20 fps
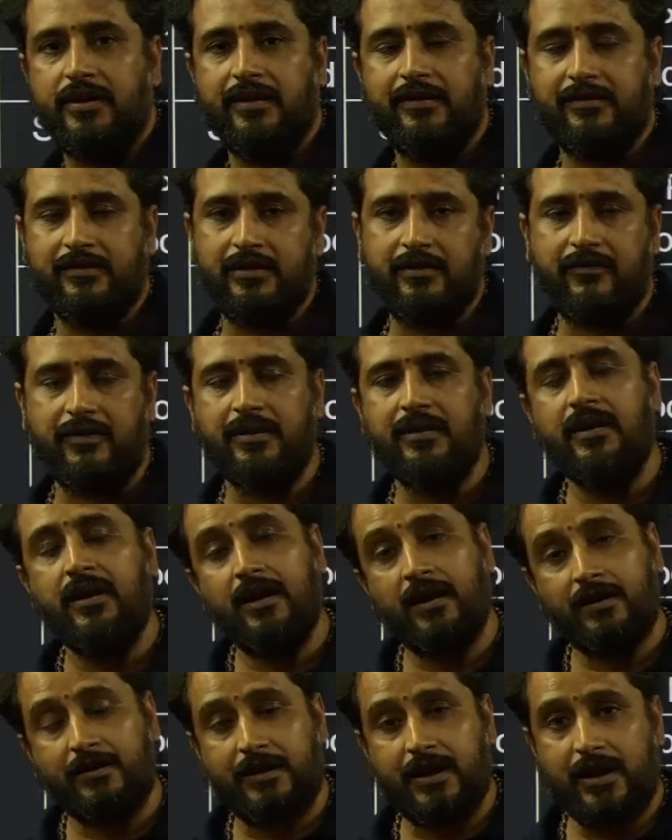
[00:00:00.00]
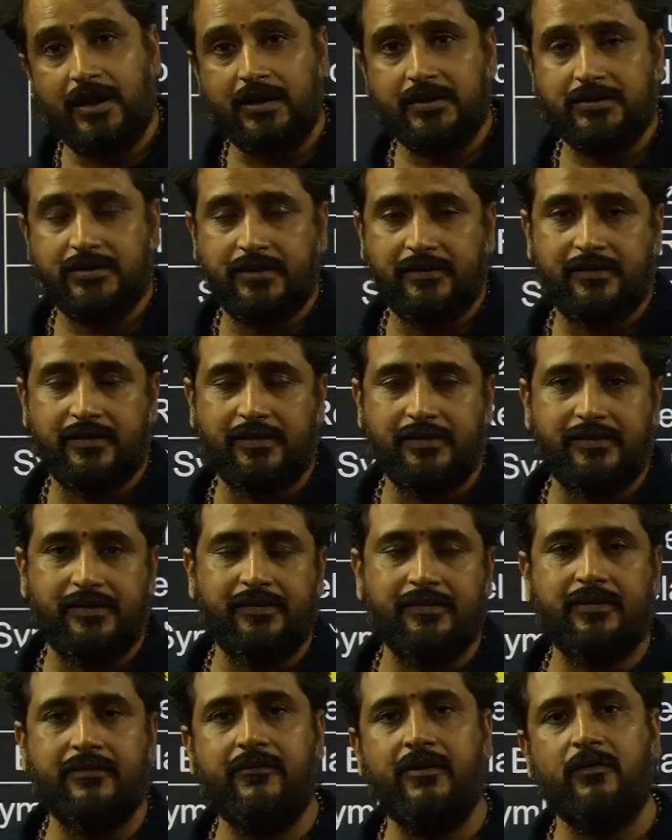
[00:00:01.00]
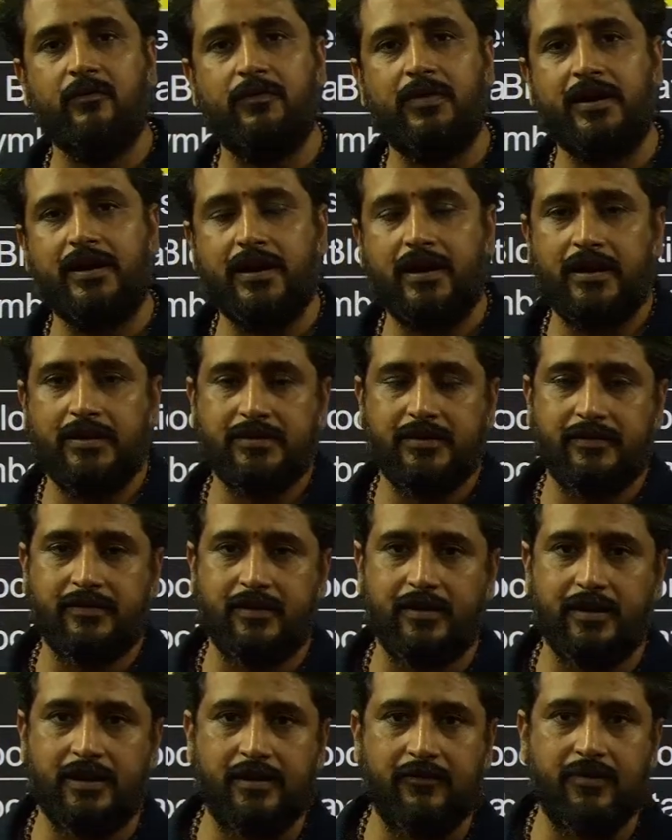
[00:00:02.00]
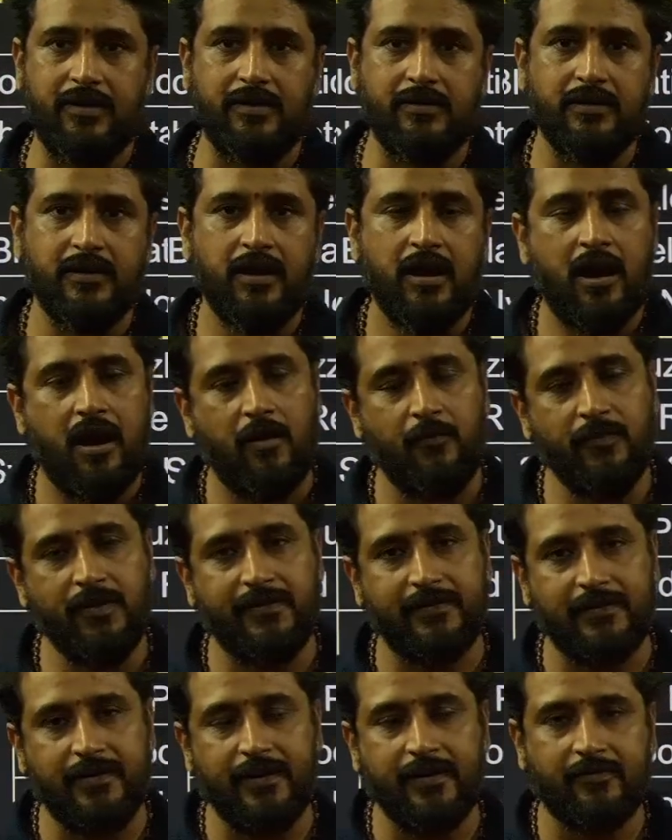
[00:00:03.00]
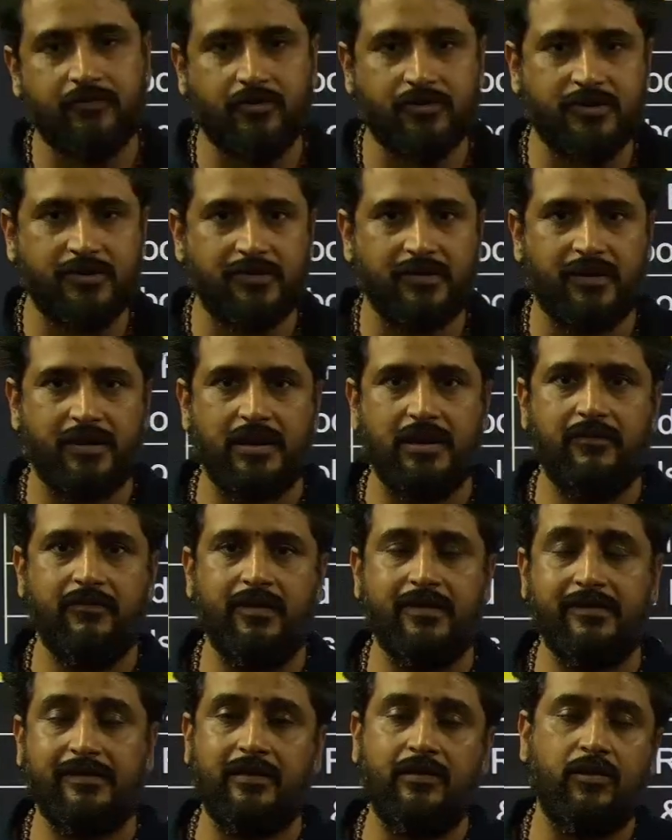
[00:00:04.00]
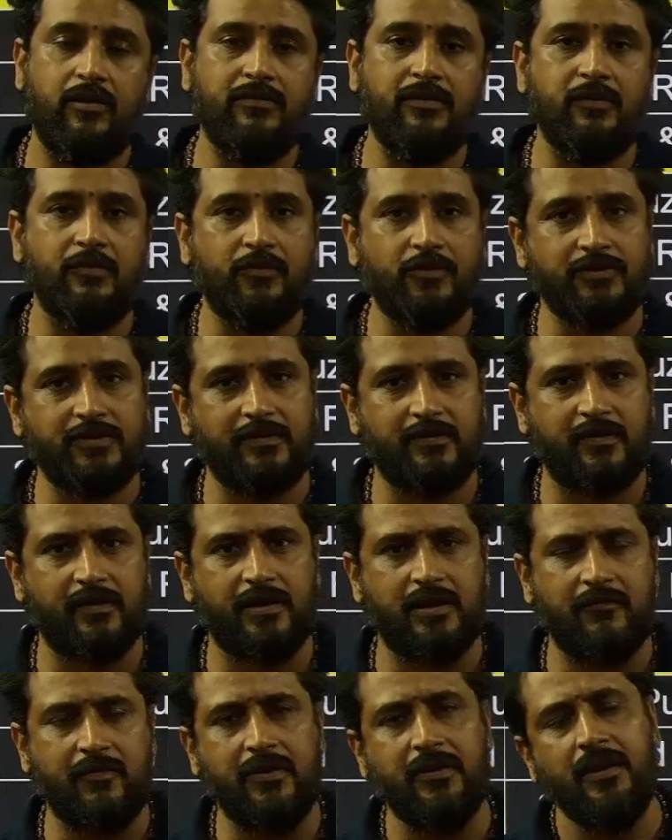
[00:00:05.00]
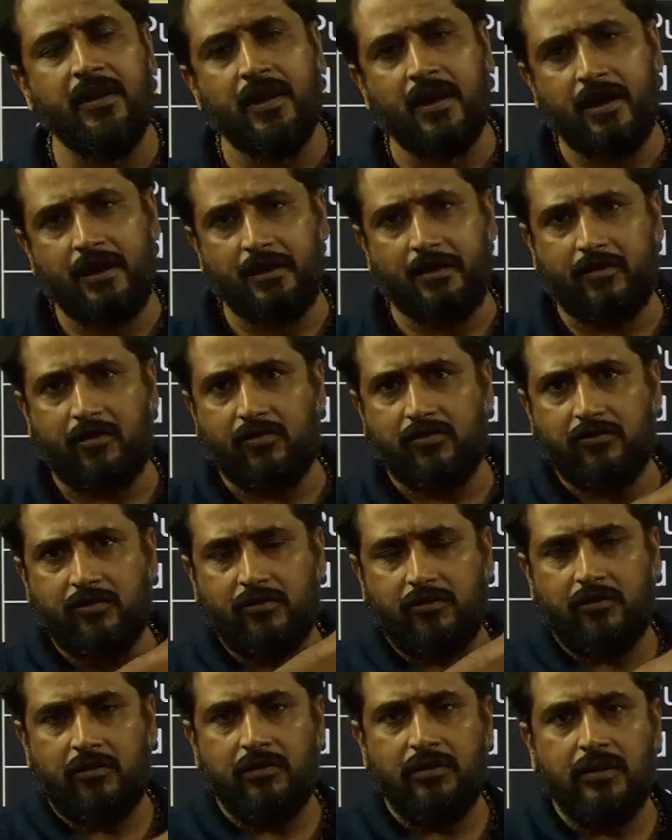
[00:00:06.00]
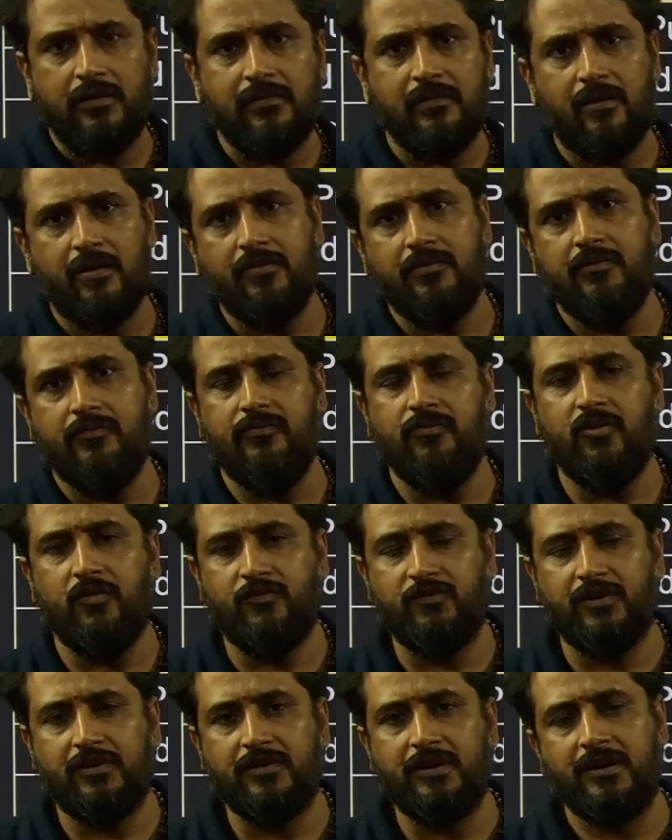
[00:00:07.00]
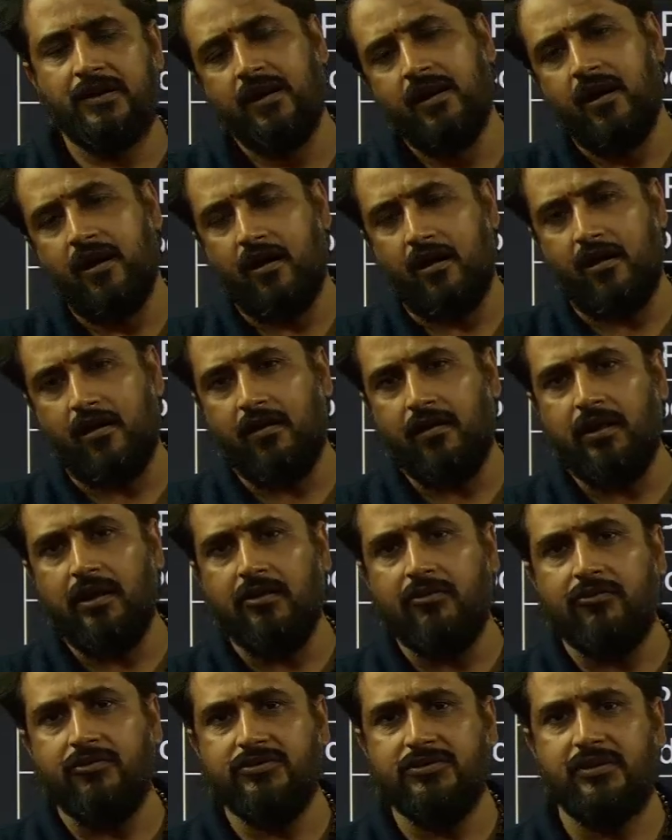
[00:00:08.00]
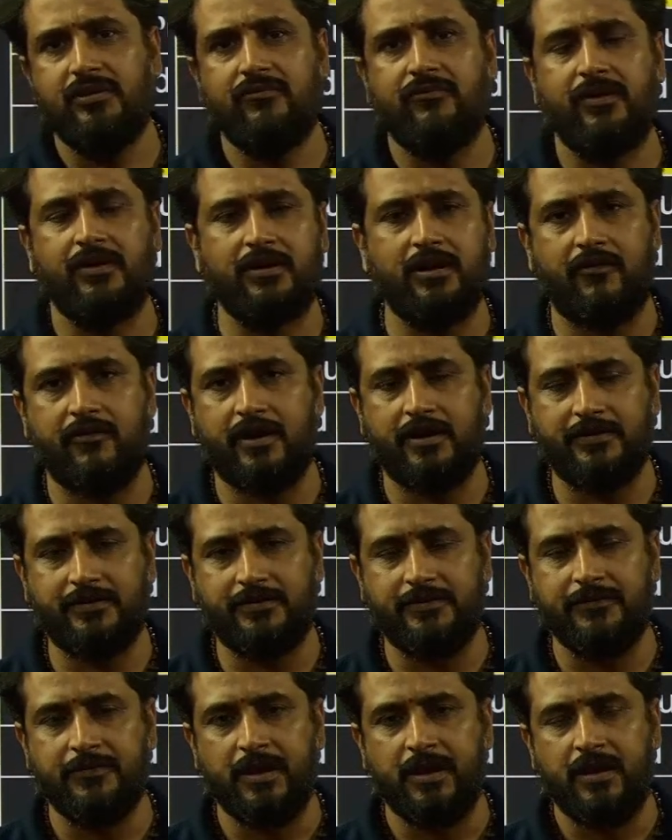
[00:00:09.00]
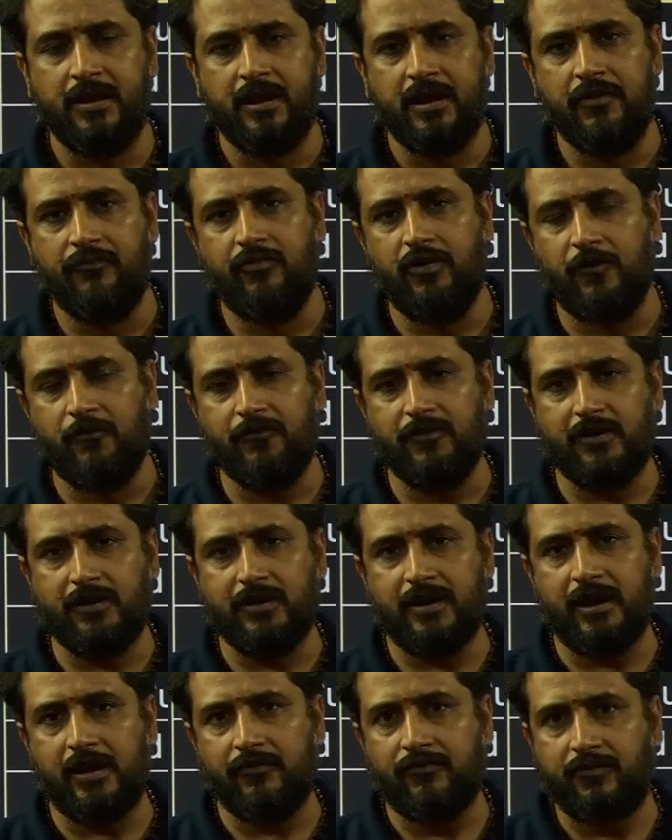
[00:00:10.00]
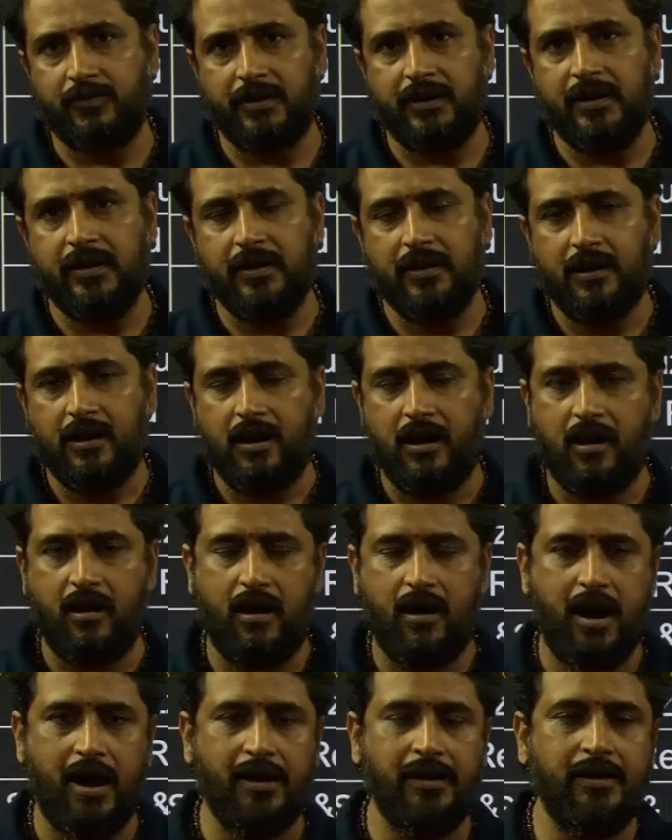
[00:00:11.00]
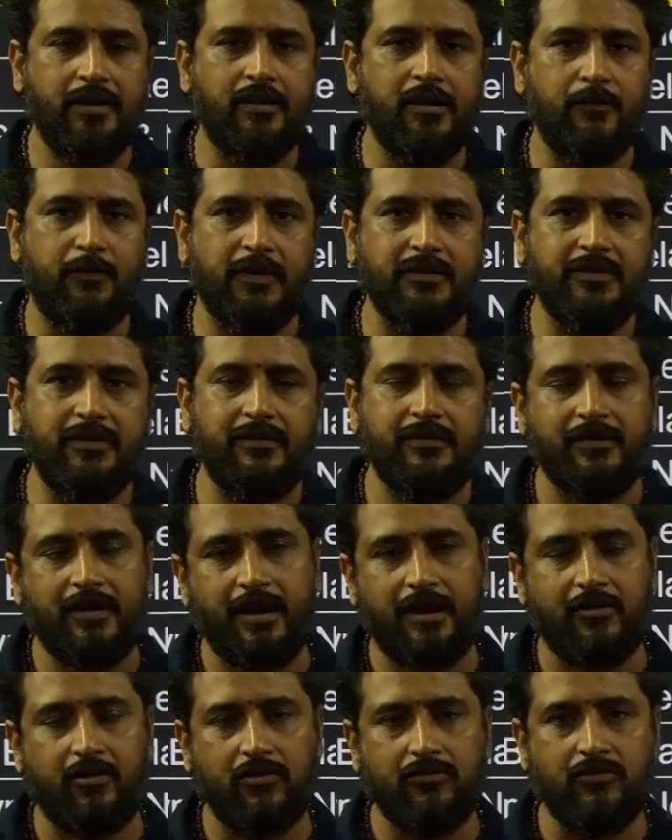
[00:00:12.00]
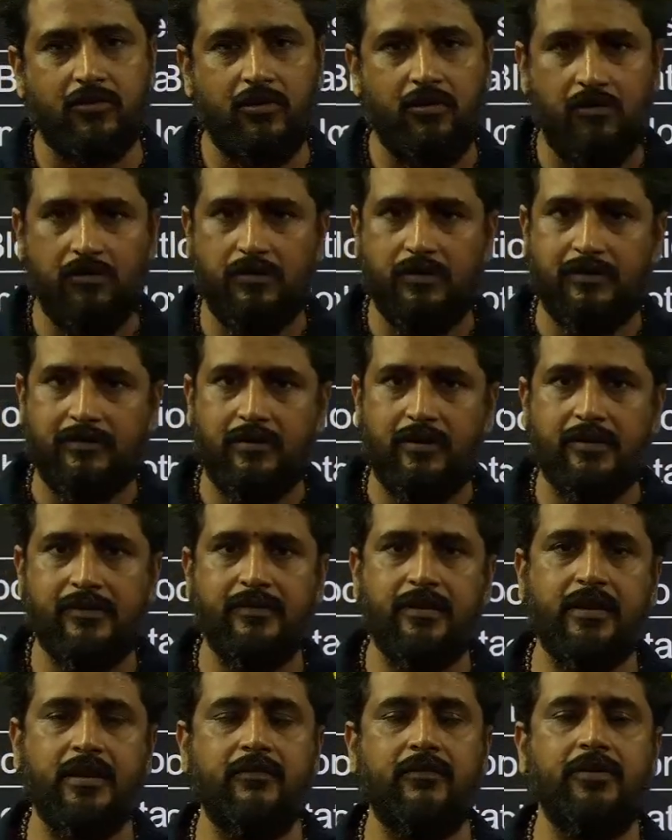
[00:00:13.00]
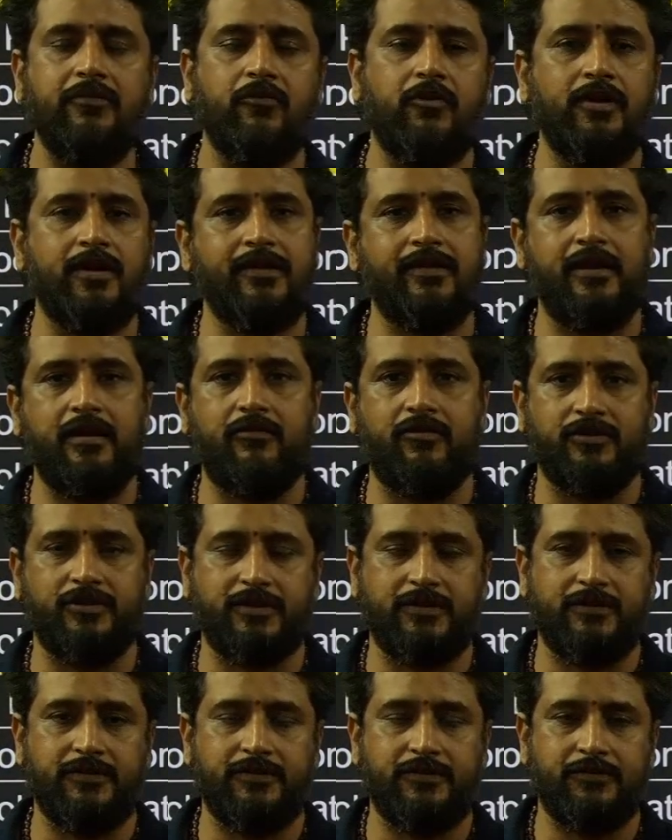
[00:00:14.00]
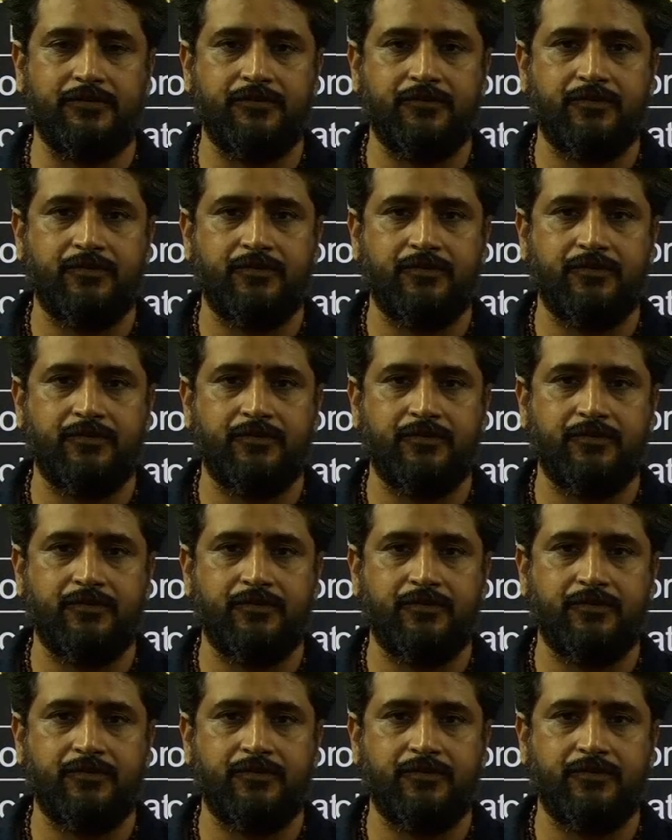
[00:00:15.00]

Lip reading: is given, direction sense is given, blood relations are given, miscellaneous questions are given, syllogism questions are given. Across all the slots, if you observe that all the questions were covered. If you observe carefully, analytical puzzles across all the slots they given 23 questions,